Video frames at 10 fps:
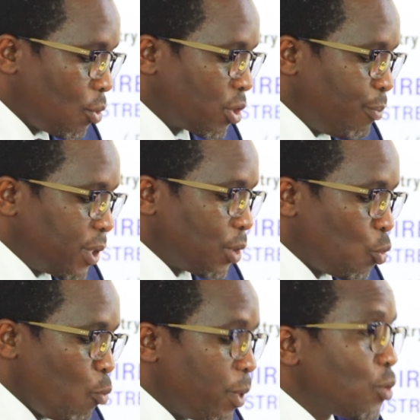
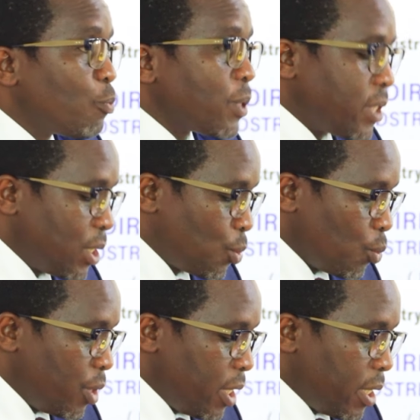contributed 2.2%
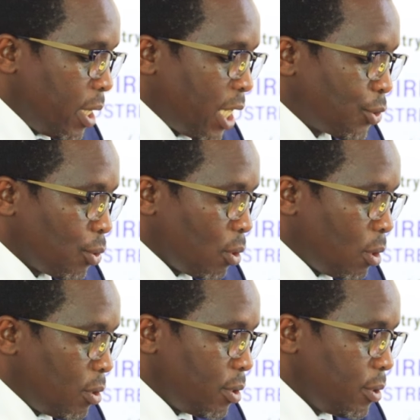to the
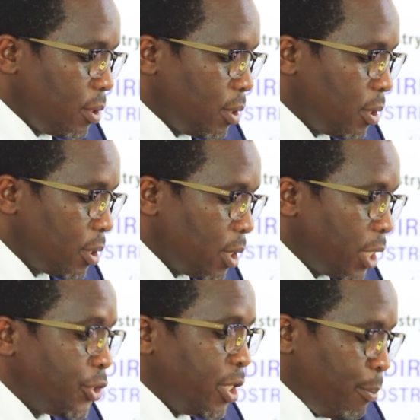national
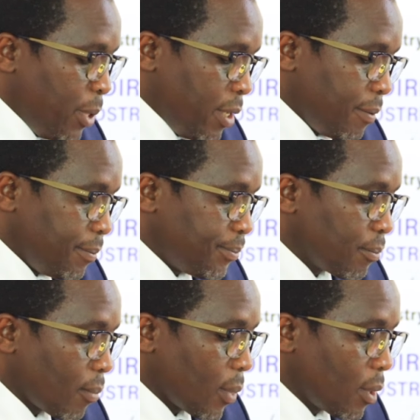uh, GDP,
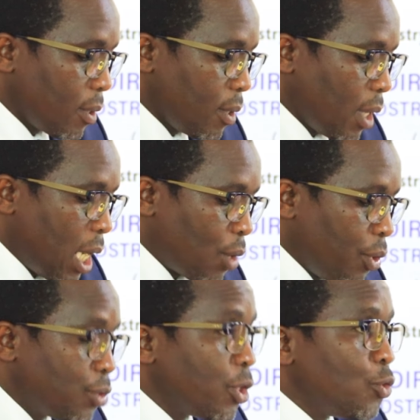
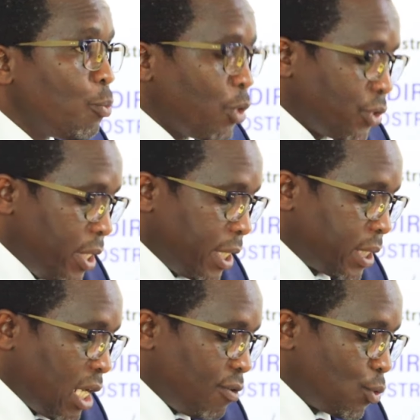according to the UBOS
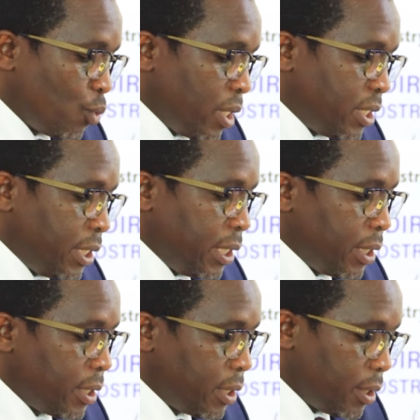data of
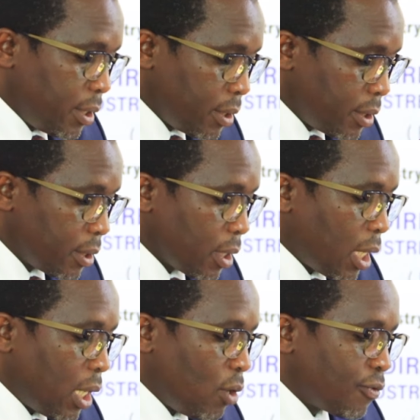20
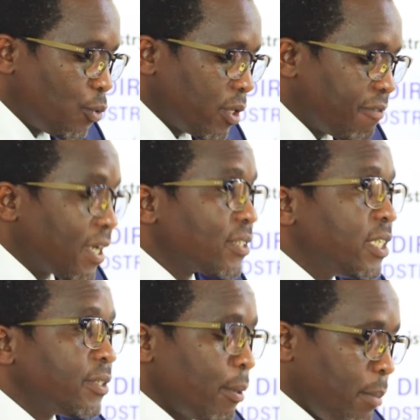uh, of
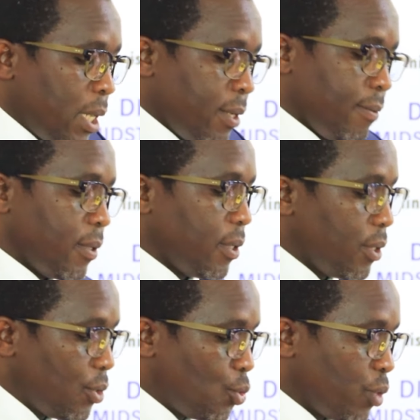21st December
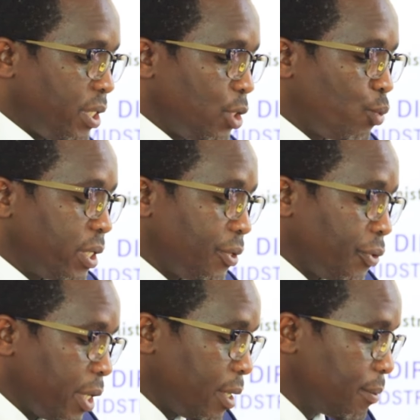
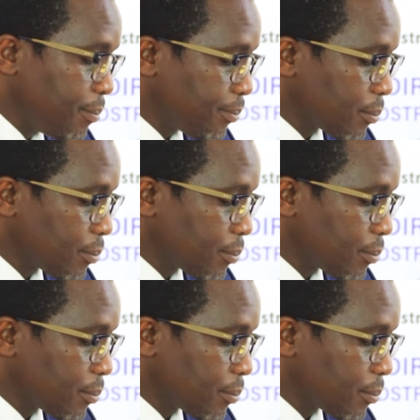2023.